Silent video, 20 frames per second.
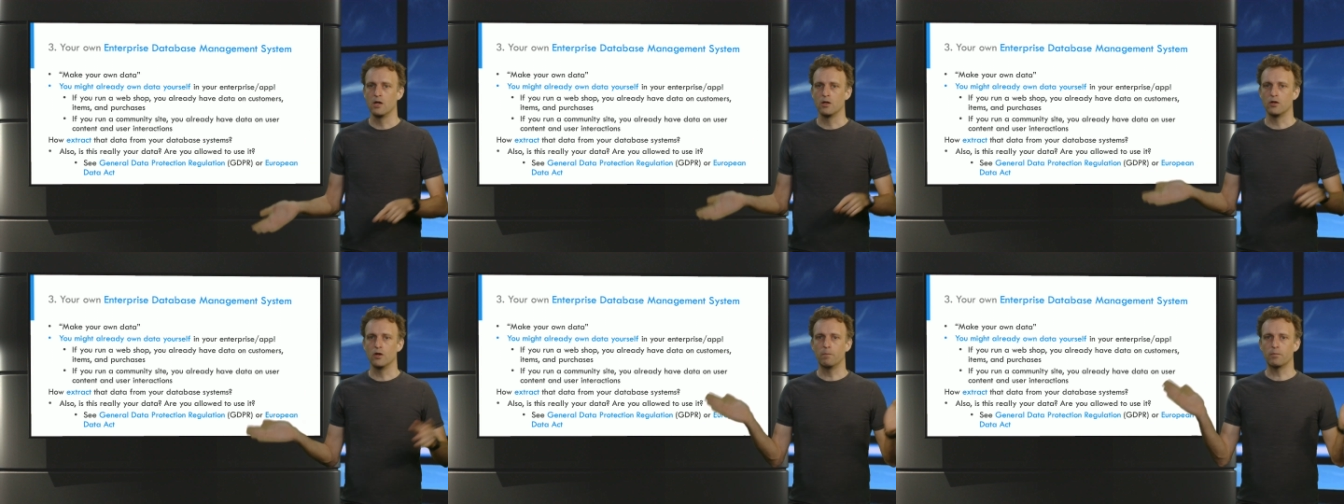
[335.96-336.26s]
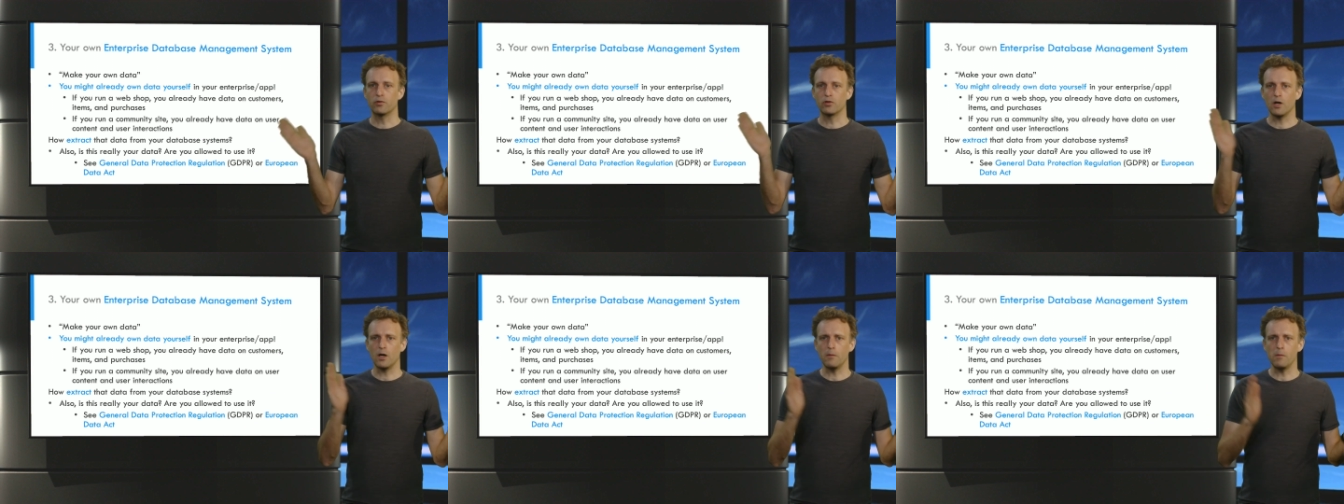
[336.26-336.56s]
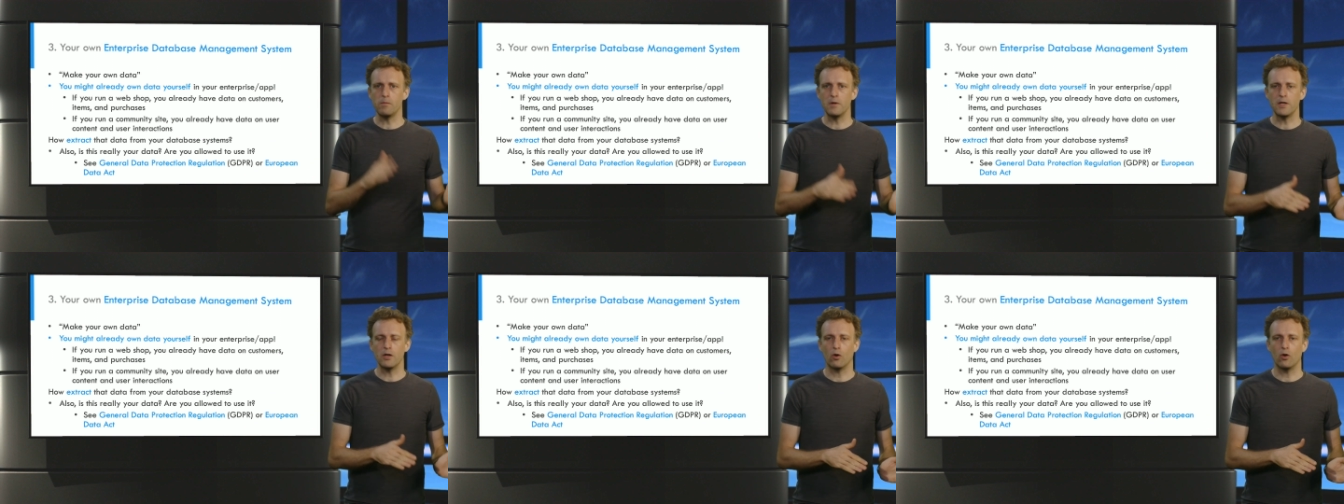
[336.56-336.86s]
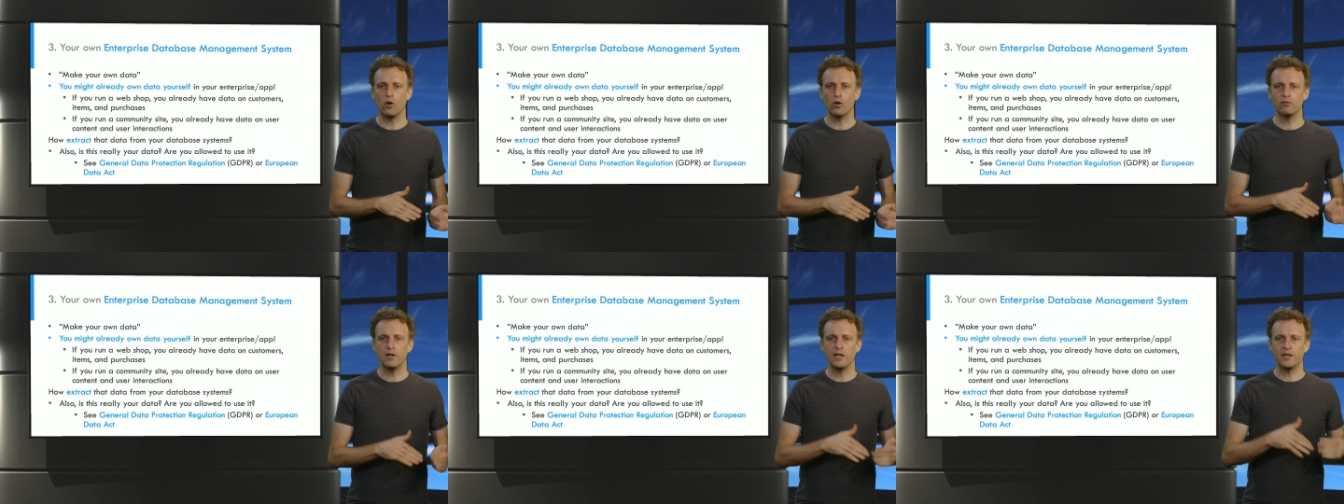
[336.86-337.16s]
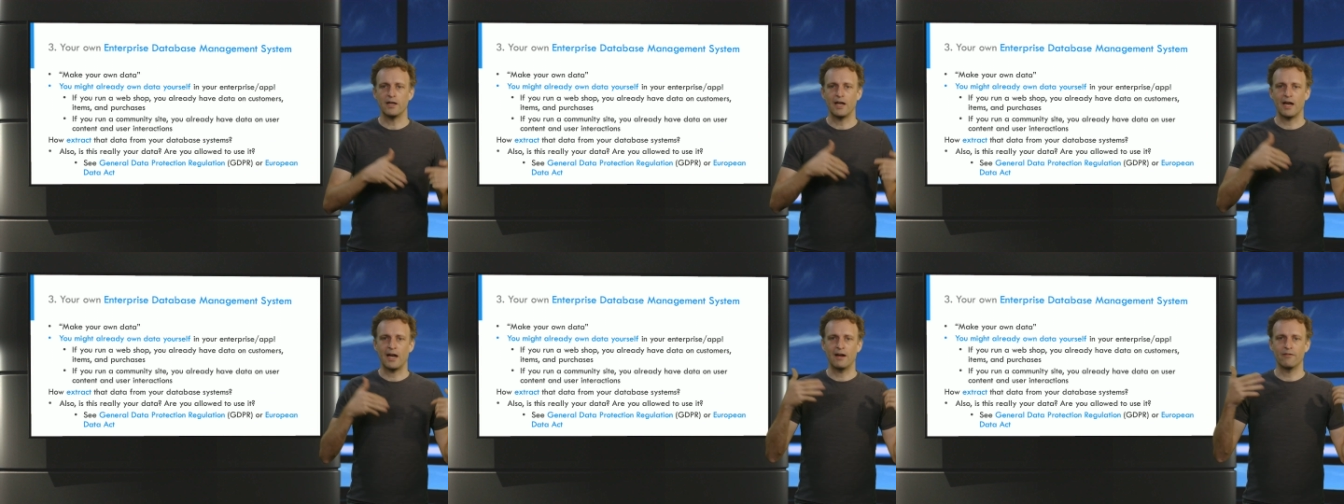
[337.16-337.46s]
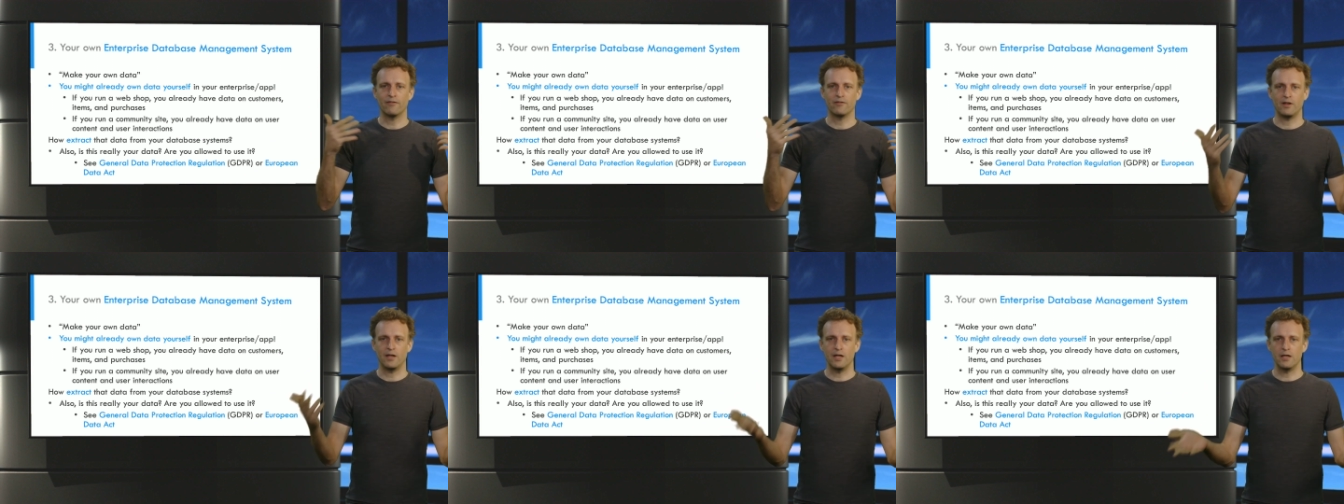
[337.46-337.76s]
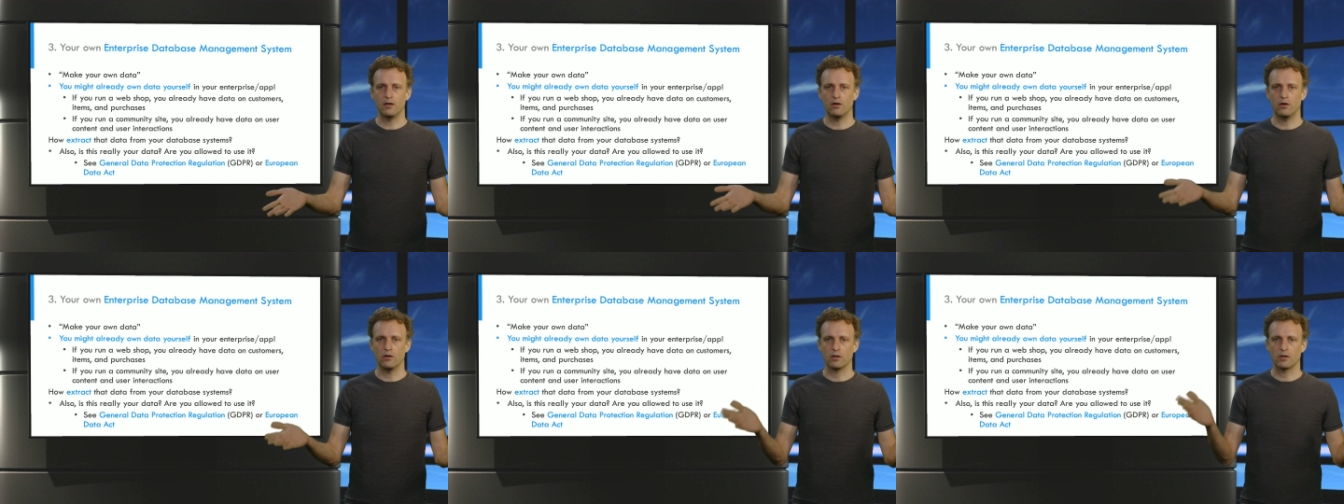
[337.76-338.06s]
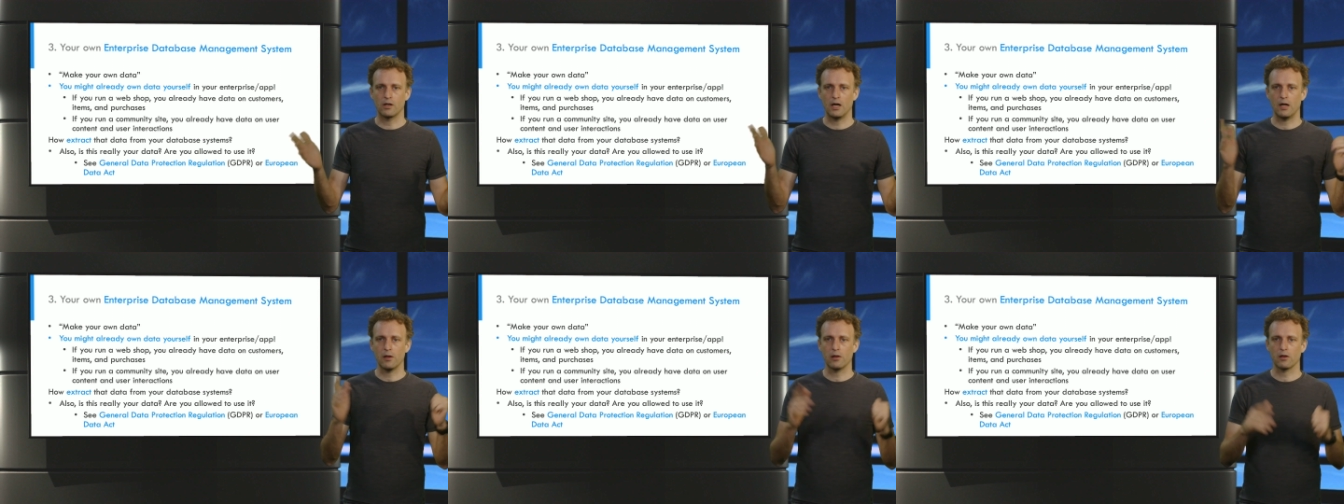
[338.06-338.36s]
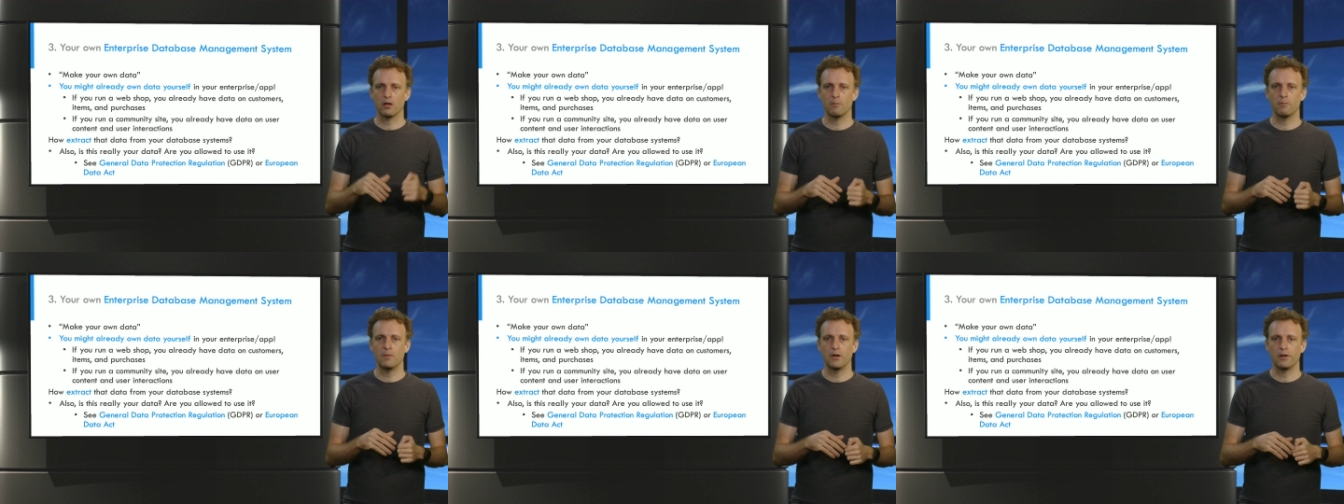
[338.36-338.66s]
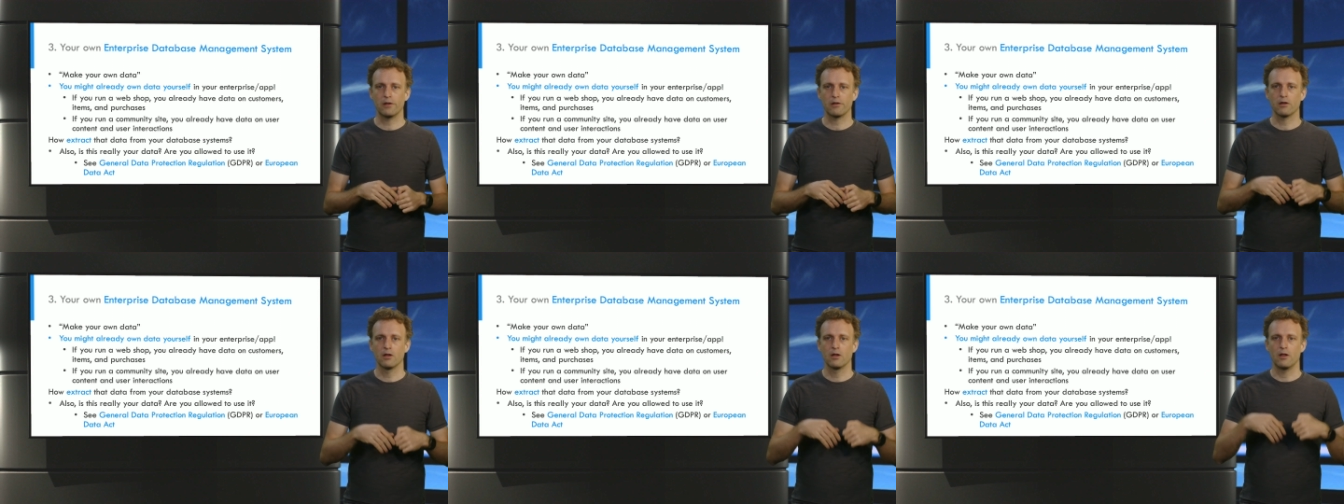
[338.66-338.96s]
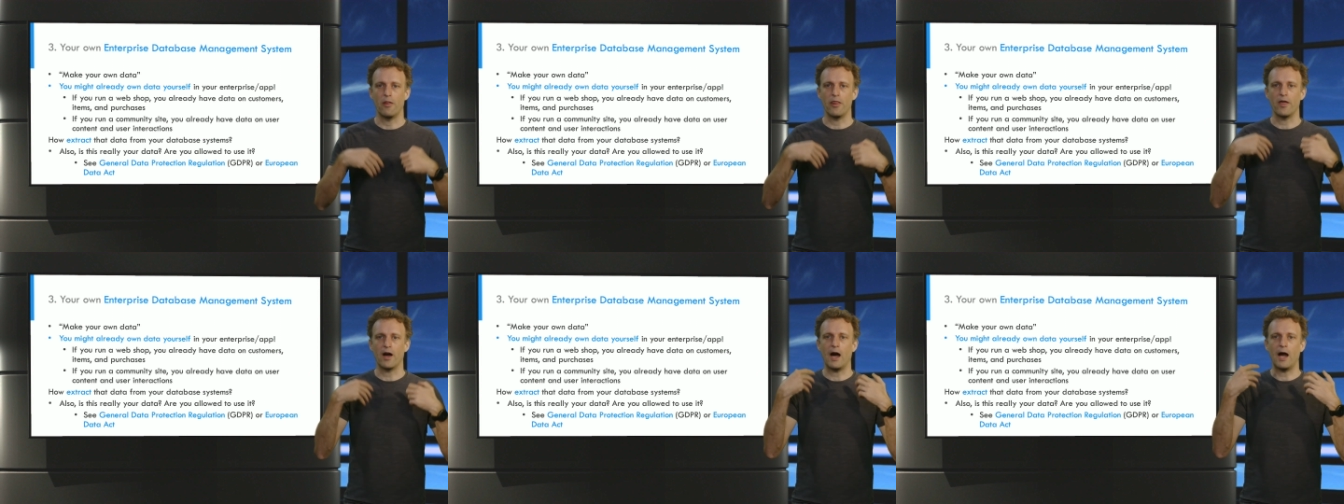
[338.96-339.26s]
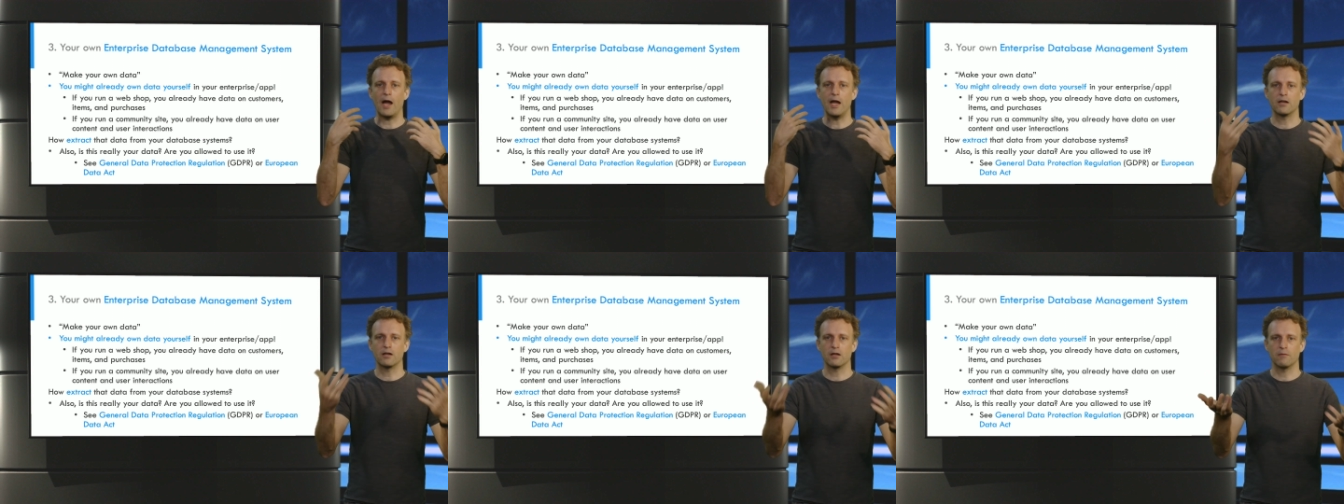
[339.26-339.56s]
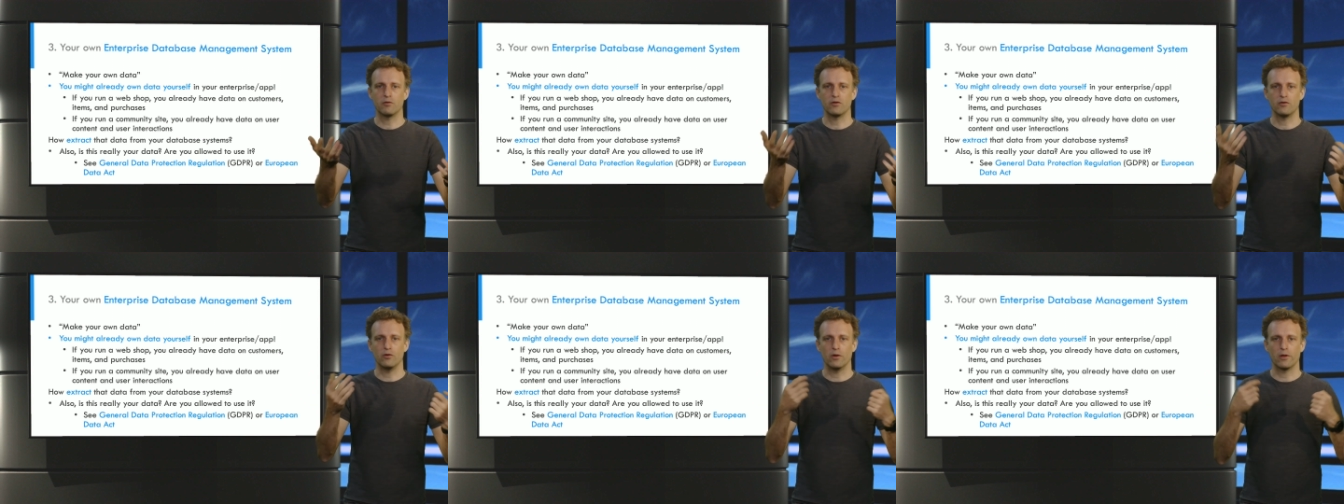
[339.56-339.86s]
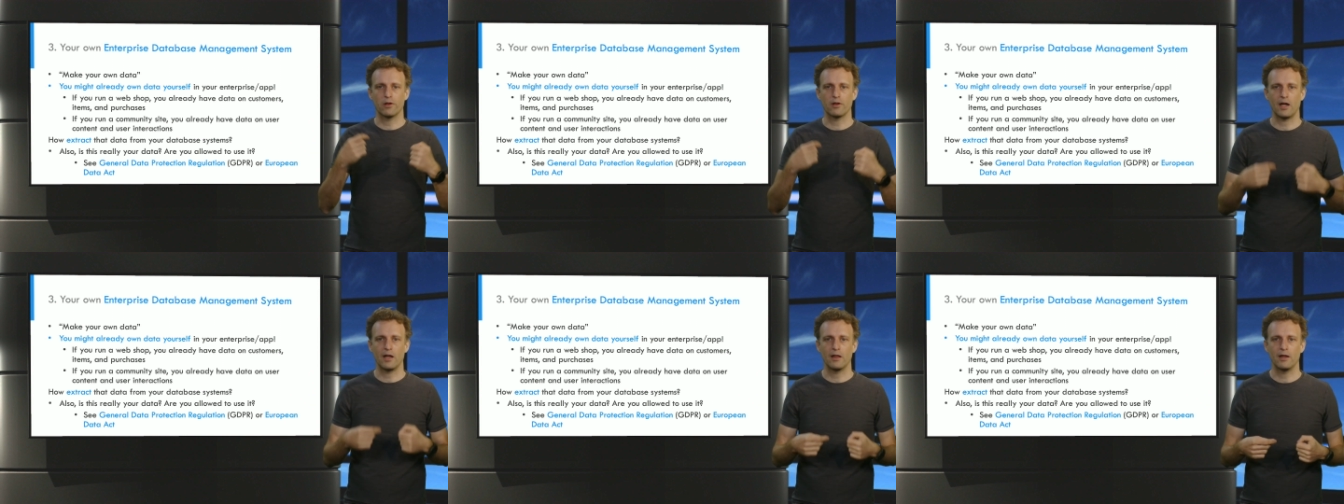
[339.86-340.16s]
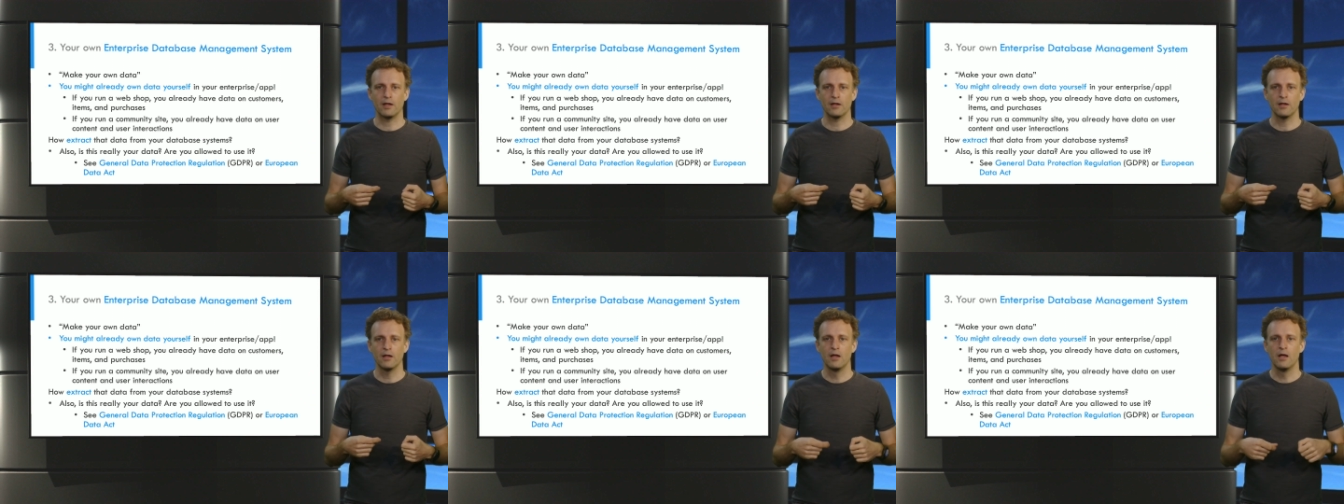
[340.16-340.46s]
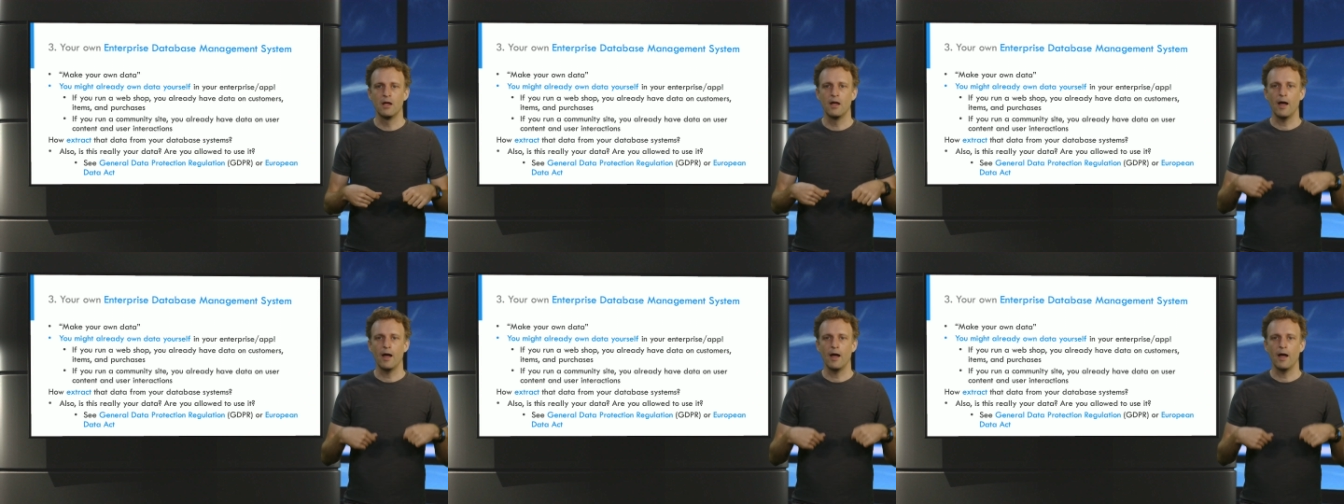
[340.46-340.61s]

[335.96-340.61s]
you probably already have data on customers, the items you are selling,